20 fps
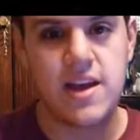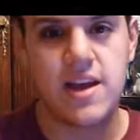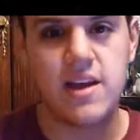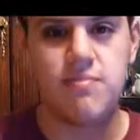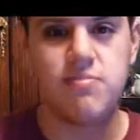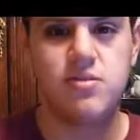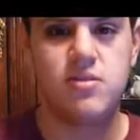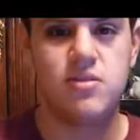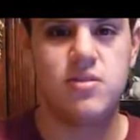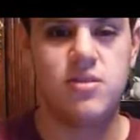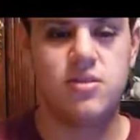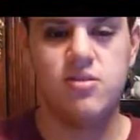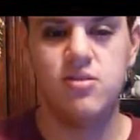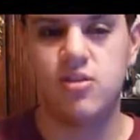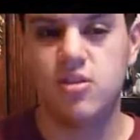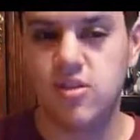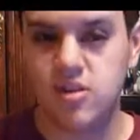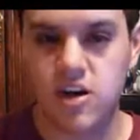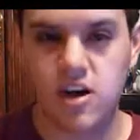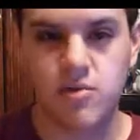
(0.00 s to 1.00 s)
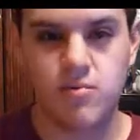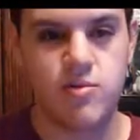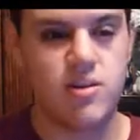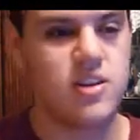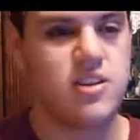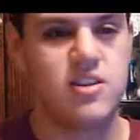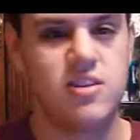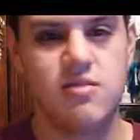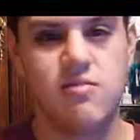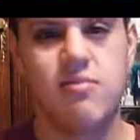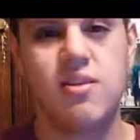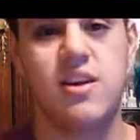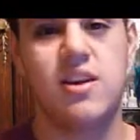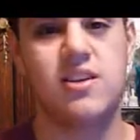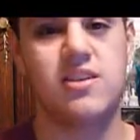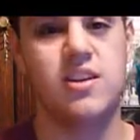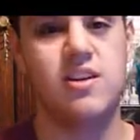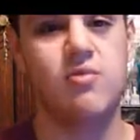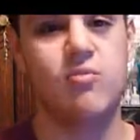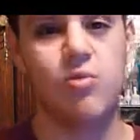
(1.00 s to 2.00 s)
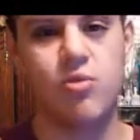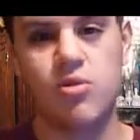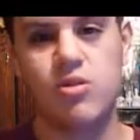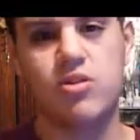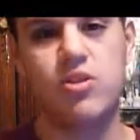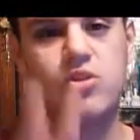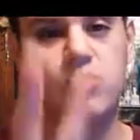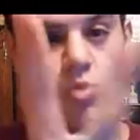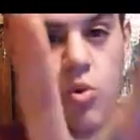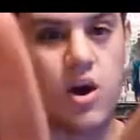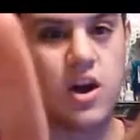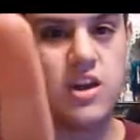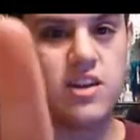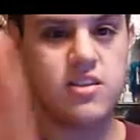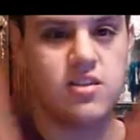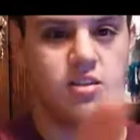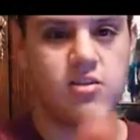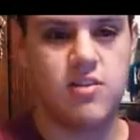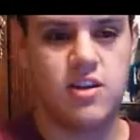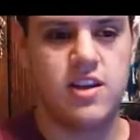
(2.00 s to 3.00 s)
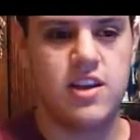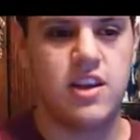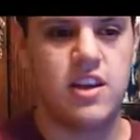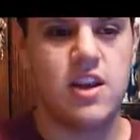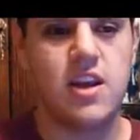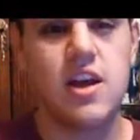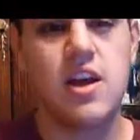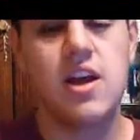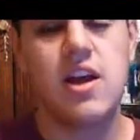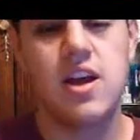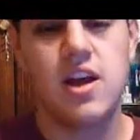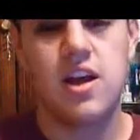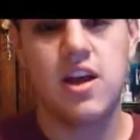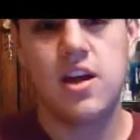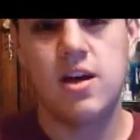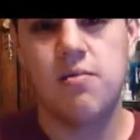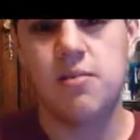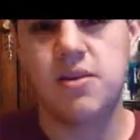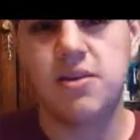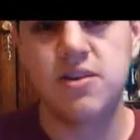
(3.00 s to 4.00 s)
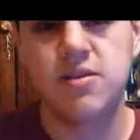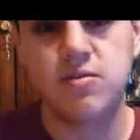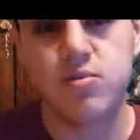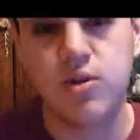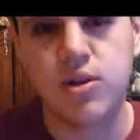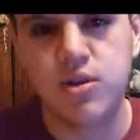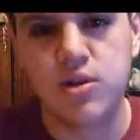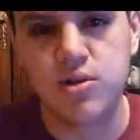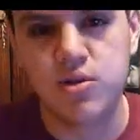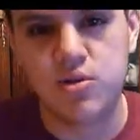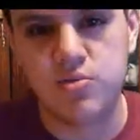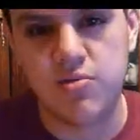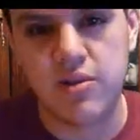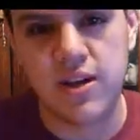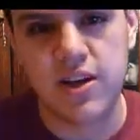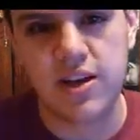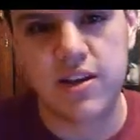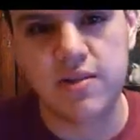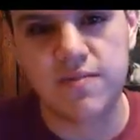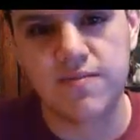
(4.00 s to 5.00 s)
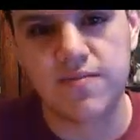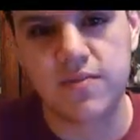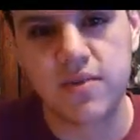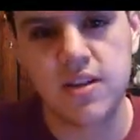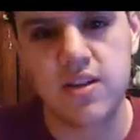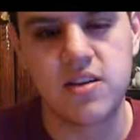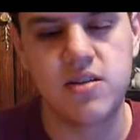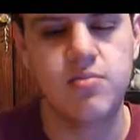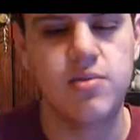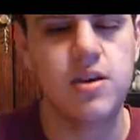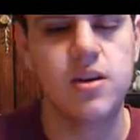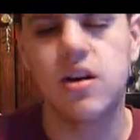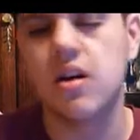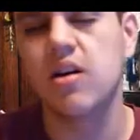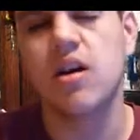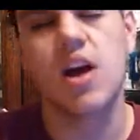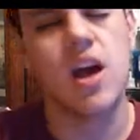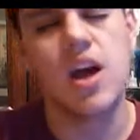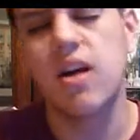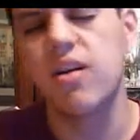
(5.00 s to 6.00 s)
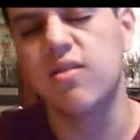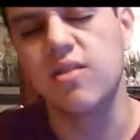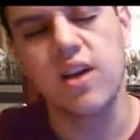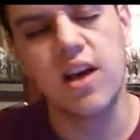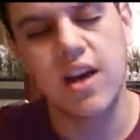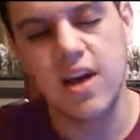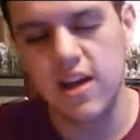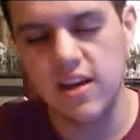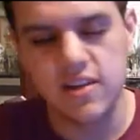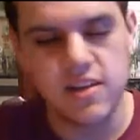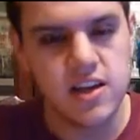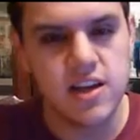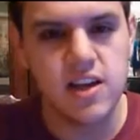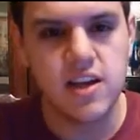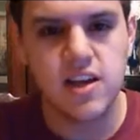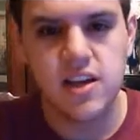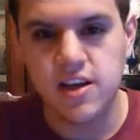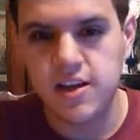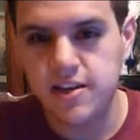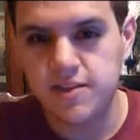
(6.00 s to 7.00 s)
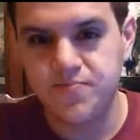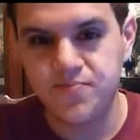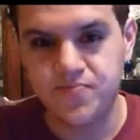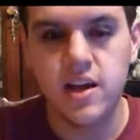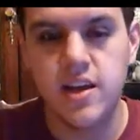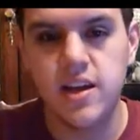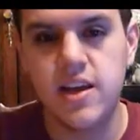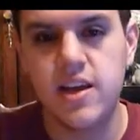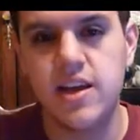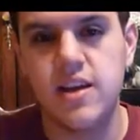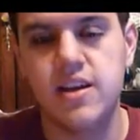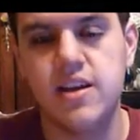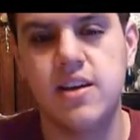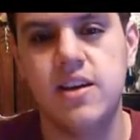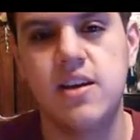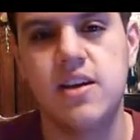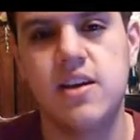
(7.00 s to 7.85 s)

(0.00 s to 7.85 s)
happens to you, don't come running to me because I warned you twice already. But this one douchebag, I should be like, okay, okay. And then,